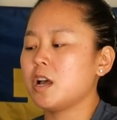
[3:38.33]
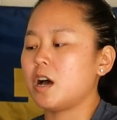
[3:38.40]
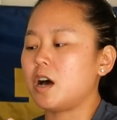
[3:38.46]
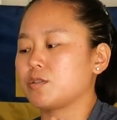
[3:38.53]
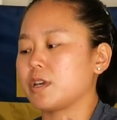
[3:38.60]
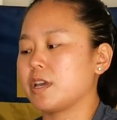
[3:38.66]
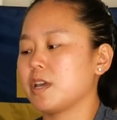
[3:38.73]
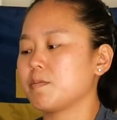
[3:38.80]

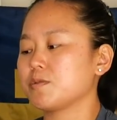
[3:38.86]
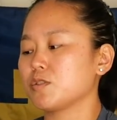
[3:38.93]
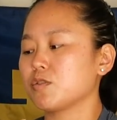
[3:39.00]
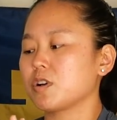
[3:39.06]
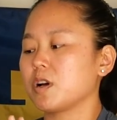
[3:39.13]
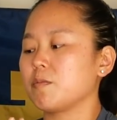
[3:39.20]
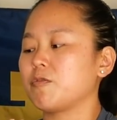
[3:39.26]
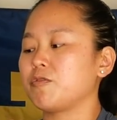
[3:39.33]
so the hips
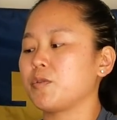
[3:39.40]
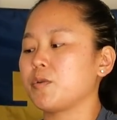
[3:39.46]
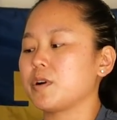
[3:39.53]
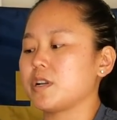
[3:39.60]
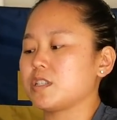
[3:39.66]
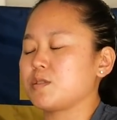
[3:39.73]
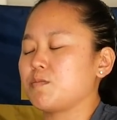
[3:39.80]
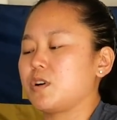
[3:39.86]
don't come
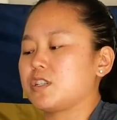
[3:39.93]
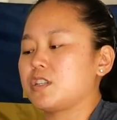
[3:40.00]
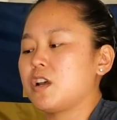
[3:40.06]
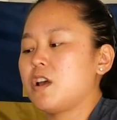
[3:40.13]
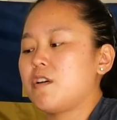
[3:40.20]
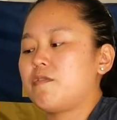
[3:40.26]
forward as much,